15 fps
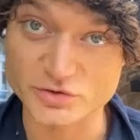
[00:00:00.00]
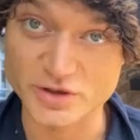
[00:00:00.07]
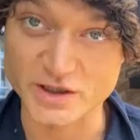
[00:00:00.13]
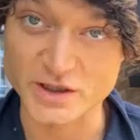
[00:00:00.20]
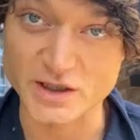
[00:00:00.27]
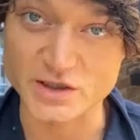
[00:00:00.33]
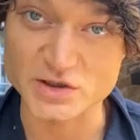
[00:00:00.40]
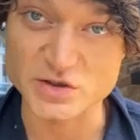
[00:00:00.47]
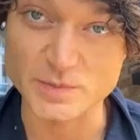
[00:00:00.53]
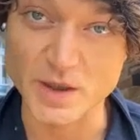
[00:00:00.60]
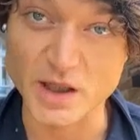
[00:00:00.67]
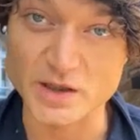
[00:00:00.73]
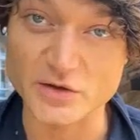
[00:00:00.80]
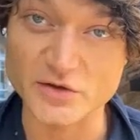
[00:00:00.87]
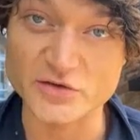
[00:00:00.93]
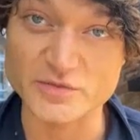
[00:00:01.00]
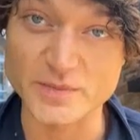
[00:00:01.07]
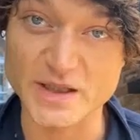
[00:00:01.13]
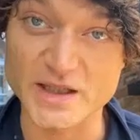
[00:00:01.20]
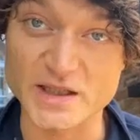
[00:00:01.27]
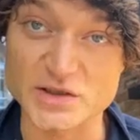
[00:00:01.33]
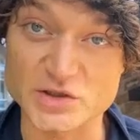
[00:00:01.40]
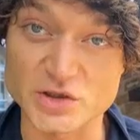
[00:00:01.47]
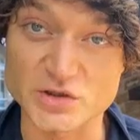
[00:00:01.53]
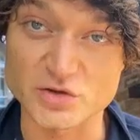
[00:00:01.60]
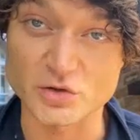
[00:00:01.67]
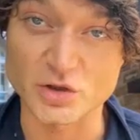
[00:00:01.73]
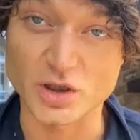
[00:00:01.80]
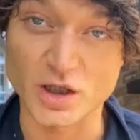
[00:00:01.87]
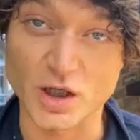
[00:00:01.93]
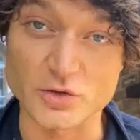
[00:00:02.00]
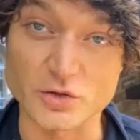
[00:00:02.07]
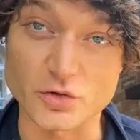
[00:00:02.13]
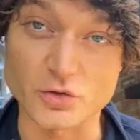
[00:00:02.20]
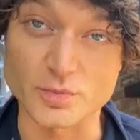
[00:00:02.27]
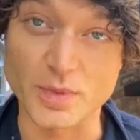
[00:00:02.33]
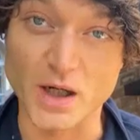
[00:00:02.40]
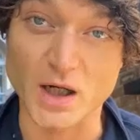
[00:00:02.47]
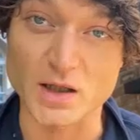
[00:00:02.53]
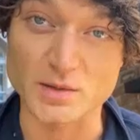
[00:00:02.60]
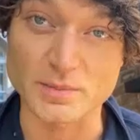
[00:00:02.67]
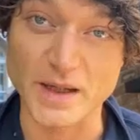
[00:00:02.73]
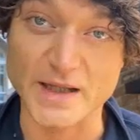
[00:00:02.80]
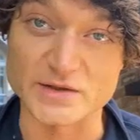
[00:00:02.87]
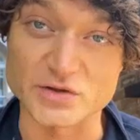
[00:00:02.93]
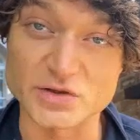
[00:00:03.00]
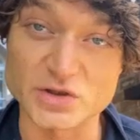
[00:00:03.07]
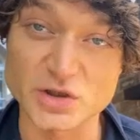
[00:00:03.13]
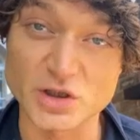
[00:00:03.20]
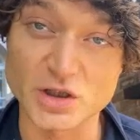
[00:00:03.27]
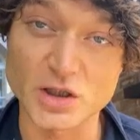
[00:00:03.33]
drinking Smirnoff miniatures on a local park bench.